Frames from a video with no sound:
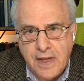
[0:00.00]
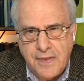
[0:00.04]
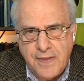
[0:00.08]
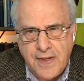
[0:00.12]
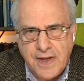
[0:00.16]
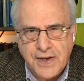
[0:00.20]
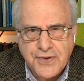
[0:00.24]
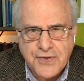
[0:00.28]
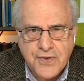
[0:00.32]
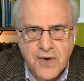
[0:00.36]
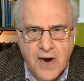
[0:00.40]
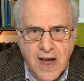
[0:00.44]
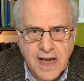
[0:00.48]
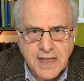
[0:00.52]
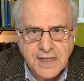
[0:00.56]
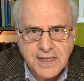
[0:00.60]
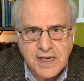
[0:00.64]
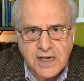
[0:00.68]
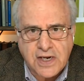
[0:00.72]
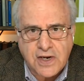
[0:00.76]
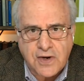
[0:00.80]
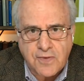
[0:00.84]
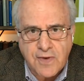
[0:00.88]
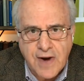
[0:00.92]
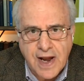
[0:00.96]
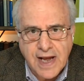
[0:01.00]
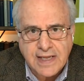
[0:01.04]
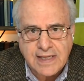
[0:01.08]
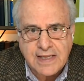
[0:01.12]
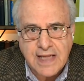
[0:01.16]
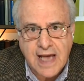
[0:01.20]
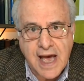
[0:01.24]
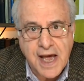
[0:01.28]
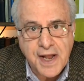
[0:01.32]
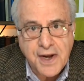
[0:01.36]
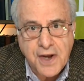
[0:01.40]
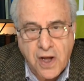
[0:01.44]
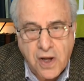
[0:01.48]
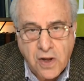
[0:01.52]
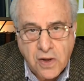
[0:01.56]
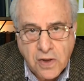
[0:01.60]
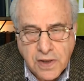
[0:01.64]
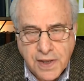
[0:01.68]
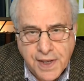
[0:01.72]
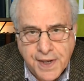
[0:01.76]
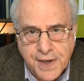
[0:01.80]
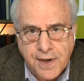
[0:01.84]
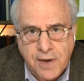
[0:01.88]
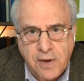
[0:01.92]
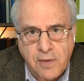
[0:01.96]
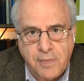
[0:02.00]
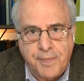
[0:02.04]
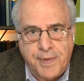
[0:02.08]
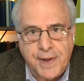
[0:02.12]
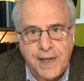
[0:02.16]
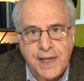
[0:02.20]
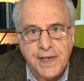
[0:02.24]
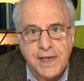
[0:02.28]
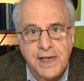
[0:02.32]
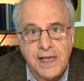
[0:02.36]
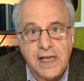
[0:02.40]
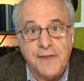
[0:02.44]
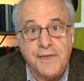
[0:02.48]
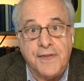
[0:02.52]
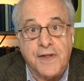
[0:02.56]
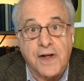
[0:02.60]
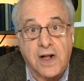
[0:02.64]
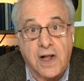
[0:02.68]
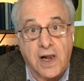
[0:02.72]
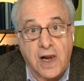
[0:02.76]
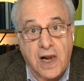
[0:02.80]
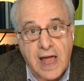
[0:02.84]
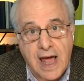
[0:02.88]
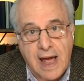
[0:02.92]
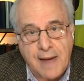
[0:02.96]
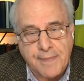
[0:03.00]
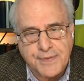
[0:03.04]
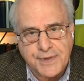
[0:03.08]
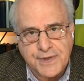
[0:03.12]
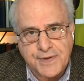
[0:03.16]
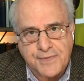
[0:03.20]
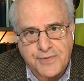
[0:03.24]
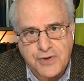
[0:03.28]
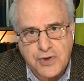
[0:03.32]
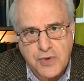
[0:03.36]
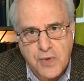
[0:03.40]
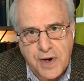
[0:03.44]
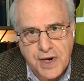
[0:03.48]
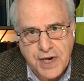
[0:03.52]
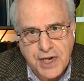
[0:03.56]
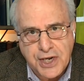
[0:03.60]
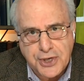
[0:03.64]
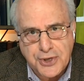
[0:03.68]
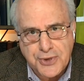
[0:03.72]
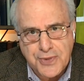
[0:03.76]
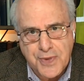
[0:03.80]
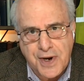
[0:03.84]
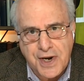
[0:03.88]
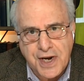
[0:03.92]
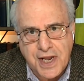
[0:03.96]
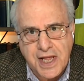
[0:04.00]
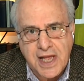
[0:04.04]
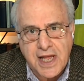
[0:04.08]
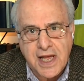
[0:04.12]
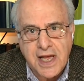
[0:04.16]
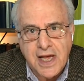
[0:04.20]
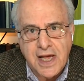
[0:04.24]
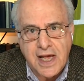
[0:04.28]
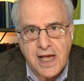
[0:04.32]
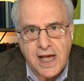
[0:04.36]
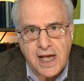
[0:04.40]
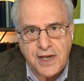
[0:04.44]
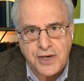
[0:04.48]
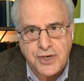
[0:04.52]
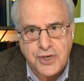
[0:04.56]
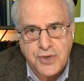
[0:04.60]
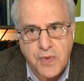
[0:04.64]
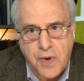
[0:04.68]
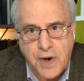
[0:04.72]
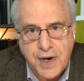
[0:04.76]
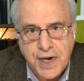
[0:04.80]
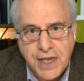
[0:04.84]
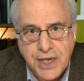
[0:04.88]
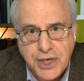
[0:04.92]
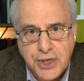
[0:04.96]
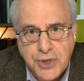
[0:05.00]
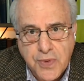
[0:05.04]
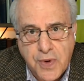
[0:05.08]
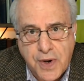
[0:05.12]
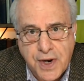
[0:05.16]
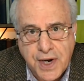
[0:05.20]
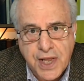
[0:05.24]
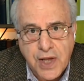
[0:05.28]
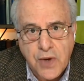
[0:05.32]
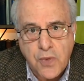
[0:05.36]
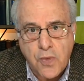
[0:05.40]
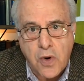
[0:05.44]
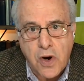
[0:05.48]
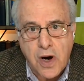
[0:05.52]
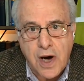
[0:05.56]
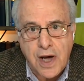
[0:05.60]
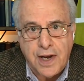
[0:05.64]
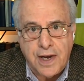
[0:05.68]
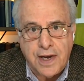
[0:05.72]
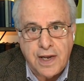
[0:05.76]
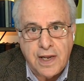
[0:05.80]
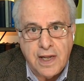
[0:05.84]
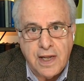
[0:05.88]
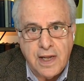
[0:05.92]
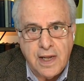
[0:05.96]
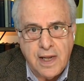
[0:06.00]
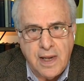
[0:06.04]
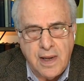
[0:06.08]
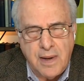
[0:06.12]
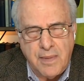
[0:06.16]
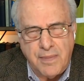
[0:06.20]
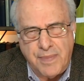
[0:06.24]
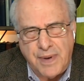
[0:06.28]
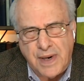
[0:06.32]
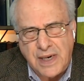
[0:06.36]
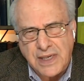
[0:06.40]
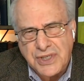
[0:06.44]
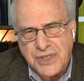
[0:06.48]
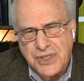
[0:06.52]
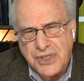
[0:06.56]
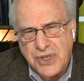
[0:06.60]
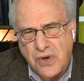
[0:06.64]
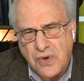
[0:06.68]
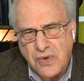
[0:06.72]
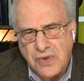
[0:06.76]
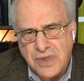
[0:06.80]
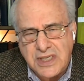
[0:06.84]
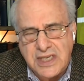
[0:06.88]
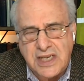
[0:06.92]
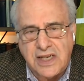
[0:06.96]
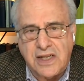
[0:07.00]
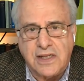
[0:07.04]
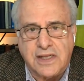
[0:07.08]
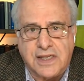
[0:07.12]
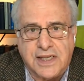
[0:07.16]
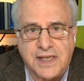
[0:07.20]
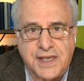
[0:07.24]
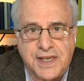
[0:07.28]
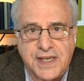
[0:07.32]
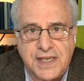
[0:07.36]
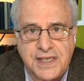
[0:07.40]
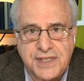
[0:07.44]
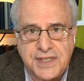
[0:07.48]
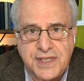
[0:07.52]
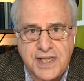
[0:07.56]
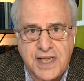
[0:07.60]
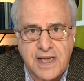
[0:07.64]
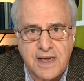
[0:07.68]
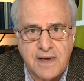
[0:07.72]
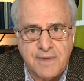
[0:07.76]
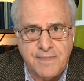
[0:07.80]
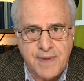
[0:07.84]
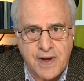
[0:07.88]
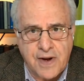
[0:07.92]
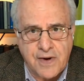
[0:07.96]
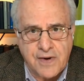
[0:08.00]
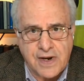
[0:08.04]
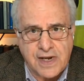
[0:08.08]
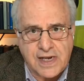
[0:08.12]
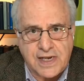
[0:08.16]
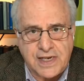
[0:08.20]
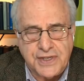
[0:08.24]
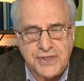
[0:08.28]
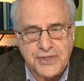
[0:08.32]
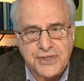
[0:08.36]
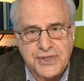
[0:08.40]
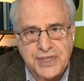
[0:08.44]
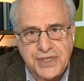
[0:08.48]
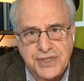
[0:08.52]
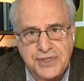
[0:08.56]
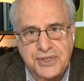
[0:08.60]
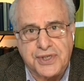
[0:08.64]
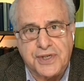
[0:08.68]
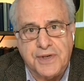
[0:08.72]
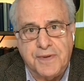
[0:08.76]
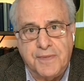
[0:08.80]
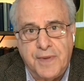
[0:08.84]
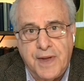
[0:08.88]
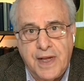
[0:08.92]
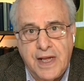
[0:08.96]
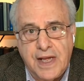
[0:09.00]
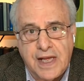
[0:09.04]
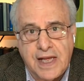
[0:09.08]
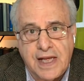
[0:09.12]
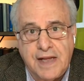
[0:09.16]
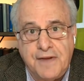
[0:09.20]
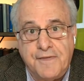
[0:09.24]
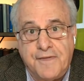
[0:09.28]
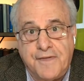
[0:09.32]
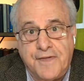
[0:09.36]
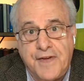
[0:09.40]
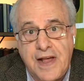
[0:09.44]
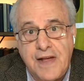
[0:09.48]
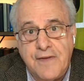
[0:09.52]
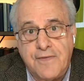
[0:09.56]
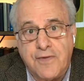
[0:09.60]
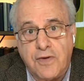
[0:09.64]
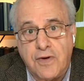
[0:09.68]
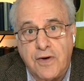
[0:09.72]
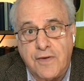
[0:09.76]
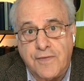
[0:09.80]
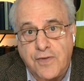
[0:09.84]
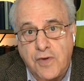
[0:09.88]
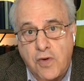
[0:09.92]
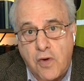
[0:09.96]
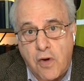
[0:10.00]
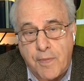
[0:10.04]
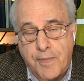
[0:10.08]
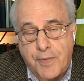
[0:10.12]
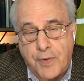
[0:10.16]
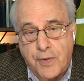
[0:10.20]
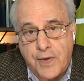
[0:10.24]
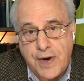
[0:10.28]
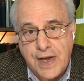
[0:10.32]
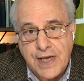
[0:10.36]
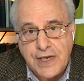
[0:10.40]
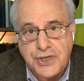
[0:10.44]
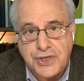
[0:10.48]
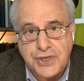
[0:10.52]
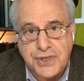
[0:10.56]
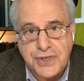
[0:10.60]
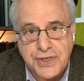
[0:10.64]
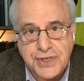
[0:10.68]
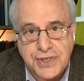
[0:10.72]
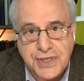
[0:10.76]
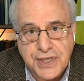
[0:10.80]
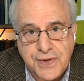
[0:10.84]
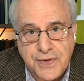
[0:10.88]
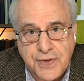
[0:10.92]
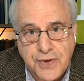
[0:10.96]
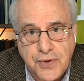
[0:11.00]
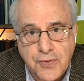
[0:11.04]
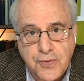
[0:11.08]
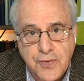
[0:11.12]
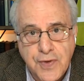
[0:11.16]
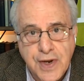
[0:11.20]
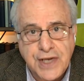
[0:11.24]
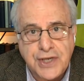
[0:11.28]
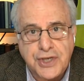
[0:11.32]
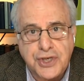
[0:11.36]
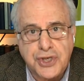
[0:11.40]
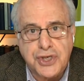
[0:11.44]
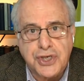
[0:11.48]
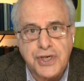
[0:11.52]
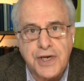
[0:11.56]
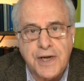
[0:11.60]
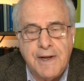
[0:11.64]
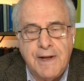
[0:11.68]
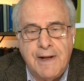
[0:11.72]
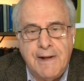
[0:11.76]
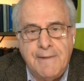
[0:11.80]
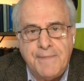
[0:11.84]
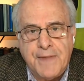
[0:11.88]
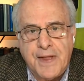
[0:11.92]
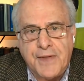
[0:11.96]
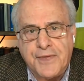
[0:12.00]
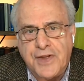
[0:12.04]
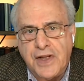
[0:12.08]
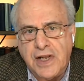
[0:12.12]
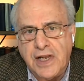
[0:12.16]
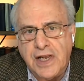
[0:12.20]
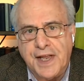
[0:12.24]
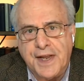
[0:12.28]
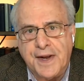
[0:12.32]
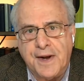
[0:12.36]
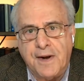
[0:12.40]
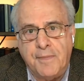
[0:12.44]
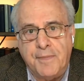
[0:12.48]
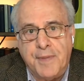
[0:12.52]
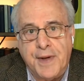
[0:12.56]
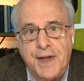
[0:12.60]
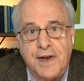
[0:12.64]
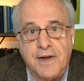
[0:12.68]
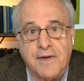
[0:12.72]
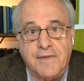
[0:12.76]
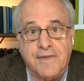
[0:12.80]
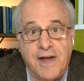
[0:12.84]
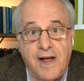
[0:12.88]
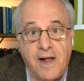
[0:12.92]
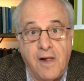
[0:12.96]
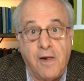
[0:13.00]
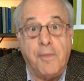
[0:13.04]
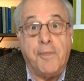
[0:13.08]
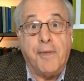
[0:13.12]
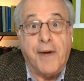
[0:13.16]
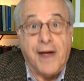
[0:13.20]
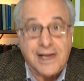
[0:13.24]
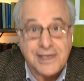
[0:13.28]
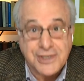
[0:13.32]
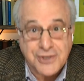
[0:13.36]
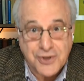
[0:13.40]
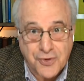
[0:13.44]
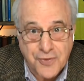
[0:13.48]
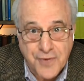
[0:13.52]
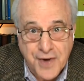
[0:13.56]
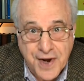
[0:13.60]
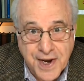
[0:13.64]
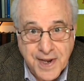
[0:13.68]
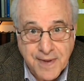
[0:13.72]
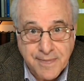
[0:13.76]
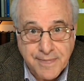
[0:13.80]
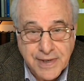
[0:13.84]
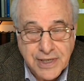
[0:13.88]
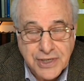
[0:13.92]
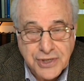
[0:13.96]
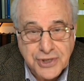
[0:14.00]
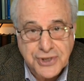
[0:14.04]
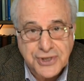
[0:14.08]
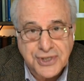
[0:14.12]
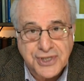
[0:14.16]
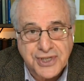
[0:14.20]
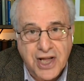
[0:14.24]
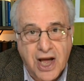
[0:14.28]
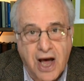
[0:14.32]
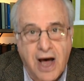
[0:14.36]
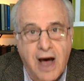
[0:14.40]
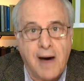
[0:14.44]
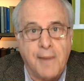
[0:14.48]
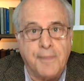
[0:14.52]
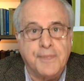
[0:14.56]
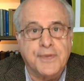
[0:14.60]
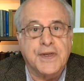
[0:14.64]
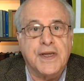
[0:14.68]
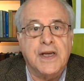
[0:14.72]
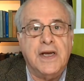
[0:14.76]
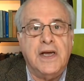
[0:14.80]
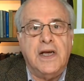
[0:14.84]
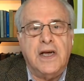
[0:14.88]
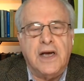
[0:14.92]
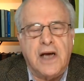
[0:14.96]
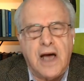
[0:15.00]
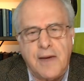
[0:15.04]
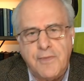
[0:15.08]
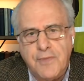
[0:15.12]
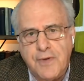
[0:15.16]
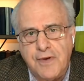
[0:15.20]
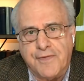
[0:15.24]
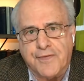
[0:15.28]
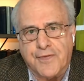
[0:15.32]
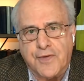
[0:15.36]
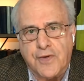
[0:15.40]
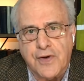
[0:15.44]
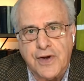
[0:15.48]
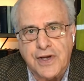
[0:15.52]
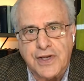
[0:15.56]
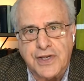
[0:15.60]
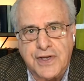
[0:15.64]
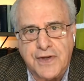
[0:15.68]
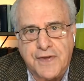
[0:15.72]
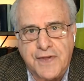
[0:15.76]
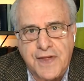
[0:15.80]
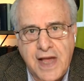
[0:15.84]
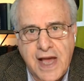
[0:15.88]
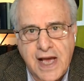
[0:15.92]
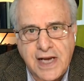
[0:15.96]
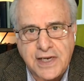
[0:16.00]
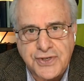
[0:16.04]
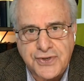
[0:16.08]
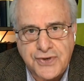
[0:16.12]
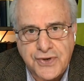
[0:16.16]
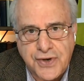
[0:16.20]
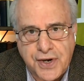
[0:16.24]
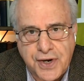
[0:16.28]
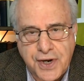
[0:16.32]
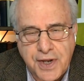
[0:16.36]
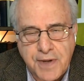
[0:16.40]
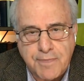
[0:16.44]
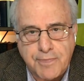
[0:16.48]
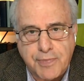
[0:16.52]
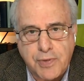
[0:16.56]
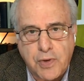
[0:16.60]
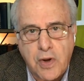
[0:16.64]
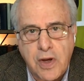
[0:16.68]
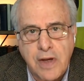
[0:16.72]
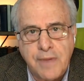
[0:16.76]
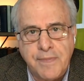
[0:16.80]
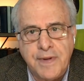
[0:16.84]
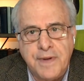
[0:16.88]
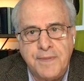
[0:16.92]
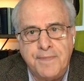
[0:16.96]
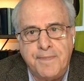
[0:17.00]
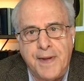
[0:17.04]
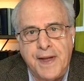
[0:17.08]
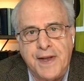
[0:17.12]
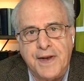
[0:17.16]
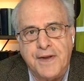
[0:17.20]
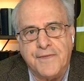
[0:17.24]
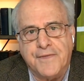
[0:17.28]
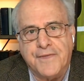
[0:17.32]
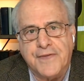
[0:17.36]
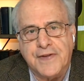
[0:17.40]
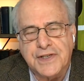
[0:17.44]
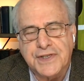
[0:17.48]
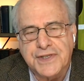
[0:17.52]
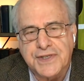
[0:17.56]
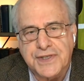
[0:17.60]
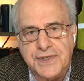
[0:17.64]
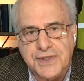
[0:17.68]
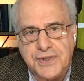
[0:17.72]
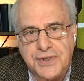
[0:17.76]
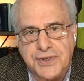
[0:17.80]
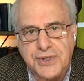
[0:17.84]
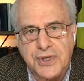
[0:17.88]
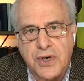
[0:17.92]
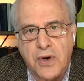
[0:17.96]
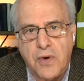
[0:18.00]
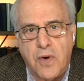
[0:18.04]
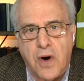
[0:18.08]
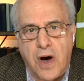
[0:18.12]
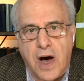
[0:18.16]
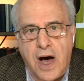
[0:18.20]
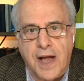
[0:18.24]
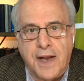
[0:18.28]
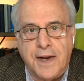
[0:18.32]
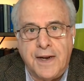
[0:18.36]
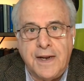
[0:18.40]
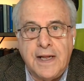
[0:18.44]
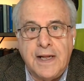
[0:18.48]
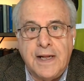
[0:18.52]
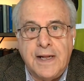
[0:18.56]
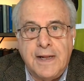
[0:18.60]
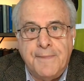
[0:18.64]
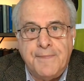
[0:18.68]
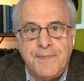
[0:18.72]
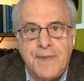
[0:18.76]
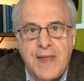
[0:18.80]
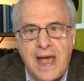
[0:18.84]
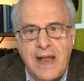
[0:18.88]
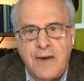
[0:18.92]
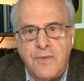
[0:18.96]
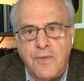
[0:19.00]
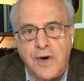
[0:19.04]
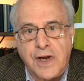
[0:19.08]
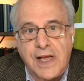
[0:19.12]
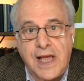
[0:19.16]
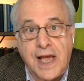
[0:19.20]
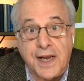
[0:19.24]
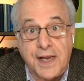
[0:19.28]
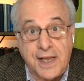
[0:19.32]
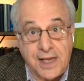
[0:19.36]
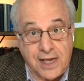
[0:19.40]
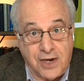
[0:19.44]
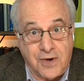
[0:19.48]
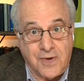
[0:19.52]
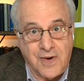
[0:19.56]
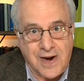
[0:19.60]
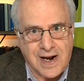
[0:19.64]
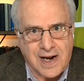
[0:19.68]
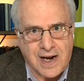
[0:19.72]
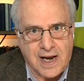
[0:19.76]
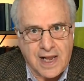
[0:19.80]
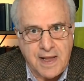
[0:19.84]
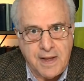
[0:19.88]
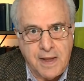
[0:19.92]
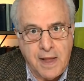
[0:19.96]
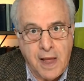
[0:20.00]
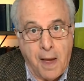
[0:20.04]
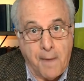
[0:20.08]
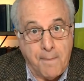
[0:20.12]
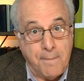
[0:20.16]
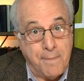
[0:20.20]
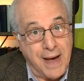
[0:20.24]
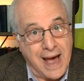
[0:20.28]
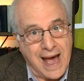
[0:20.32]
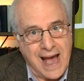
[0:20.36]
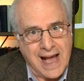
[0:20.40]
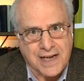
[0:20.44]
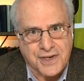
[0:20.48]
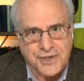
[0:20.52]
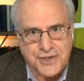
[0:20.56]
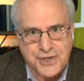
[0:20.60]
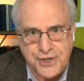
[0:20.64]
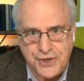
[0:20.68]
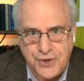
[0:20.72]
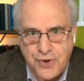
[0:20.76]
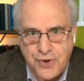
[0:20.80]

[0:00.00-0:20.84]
They tried to correct that a little bit in the collapse of 2020 and 2021. But so tilted is the American system in favor of corporations and the rich that the little bit of help has already been stopped. I'm referring to the extra unemployment benefits and so on. And we're getting quickly back to